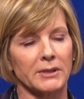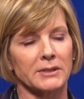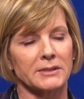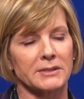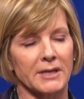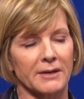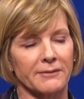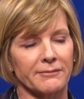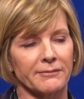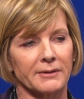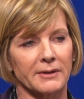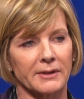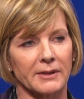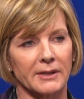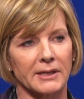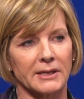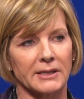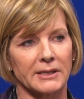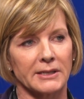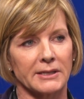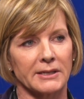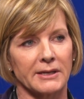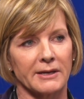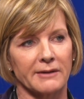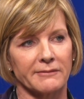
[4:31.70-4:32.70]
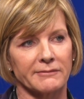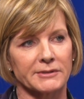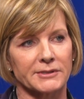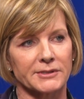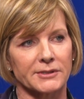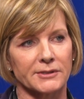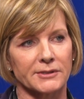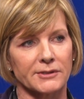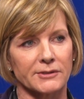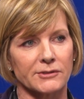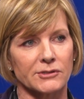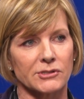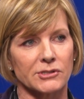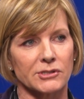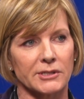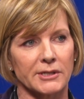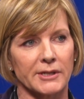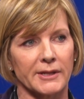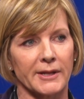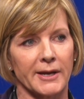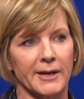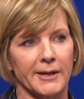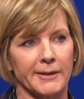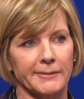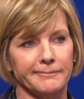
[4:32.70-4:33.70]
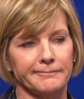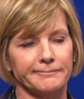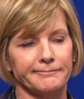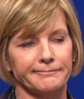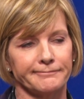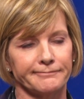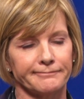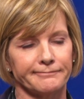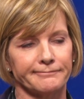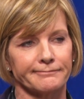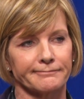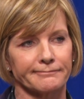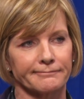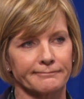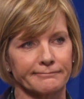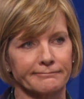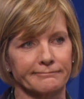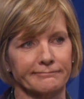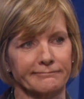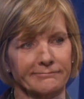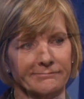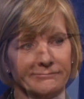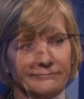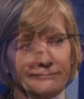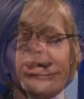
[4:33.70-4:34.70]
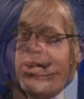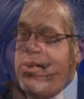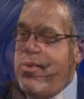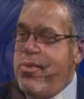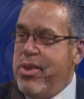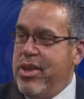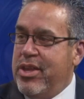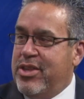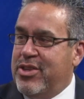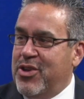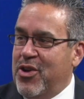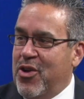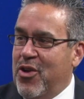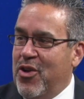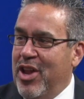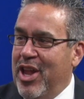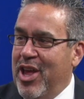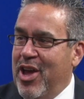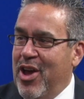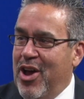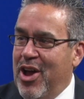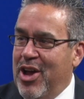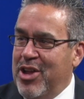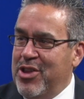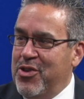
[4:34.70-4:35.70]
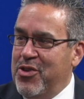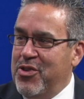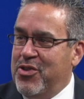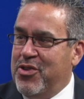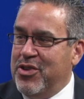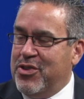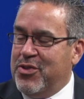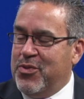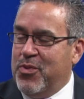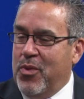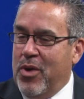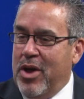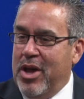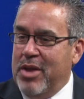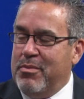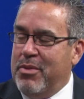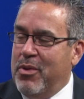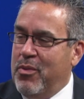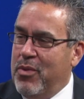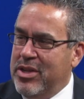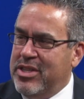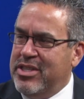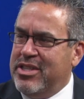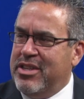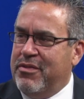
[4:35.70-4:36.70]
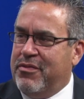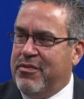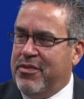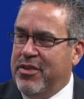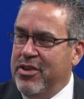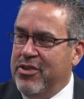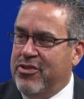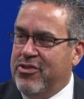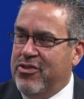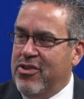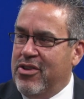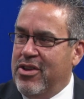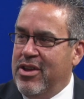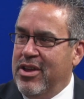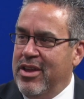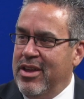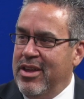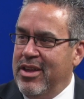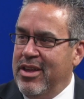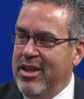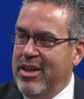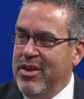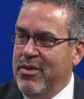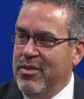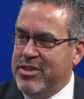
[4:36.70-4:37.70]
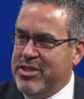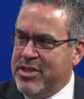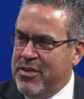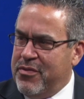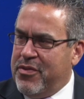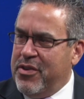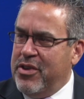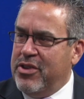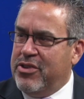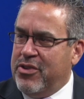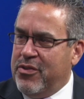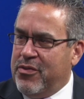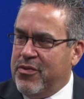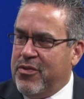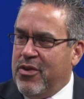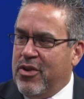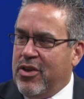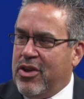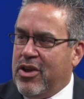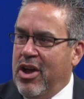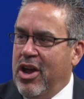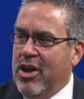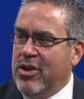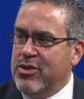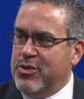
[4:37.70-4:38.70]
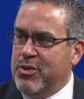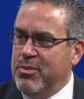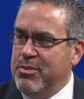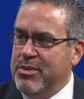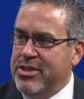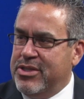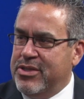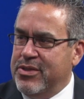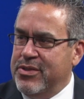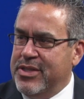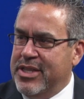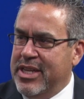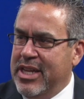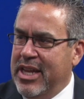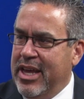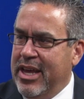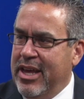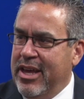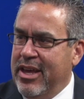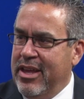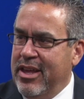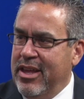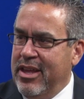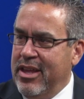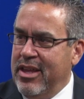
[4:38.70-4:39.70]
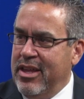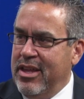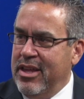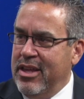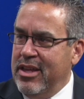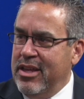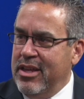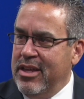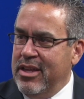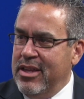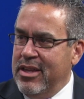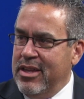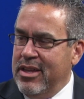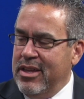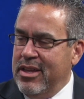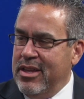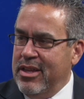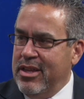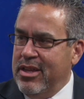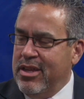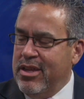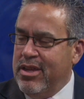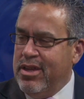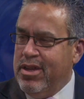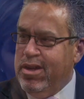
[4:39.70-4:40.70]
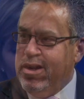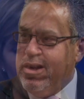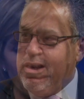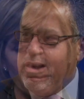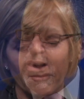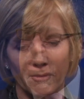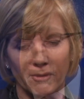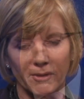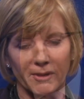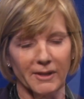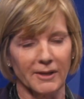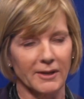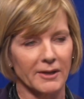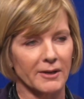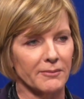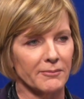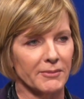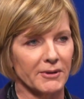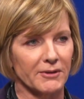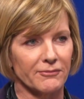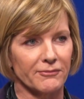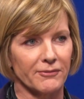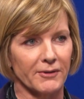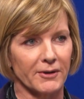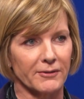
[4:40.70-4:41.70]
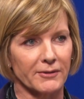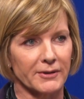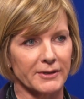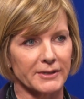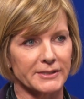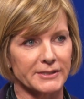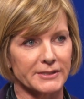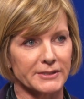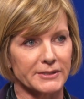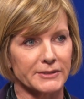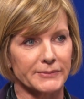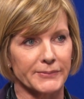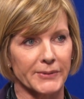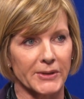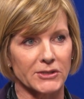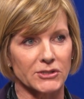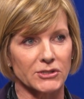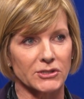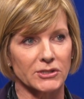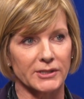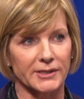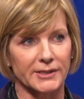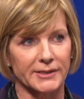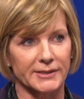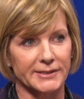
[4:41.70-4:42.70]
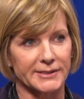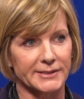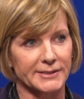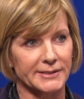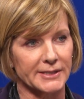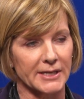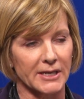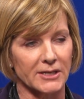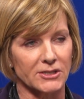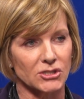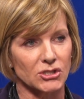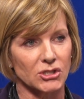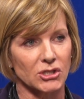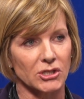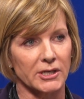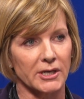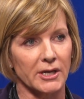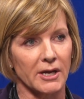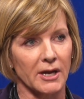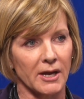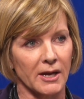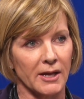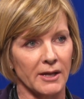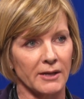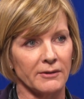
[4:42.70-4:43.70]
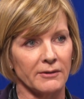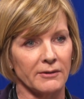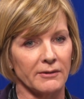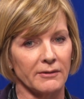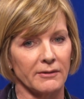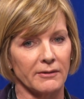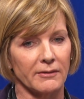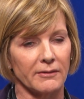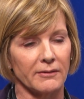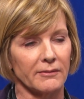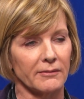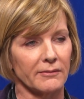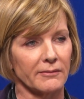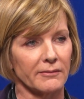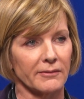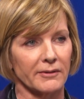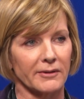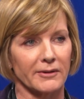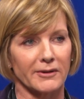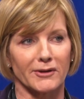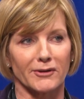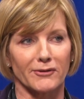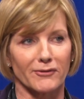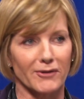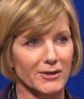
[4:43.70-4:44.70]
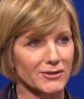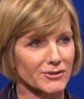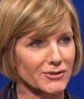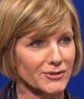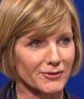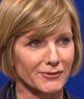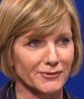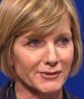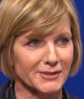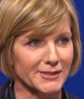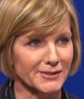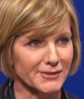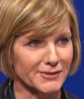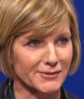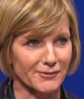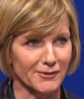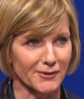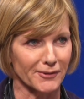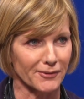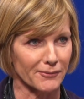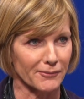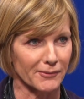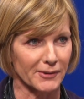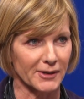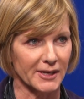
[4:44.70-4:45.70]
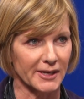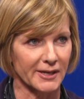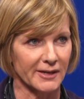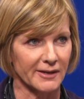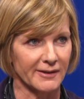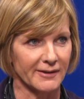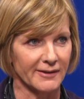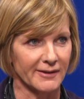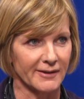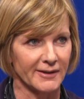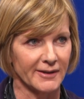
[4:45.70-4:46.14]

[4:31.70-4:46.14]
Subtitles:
definitely need to have a solution to that. So I know it's early on, you just won, but what's the future? What's the future for Congresswoman Susie Lee? You know, I'm really going to be focused, especially this session, on Congressional District 3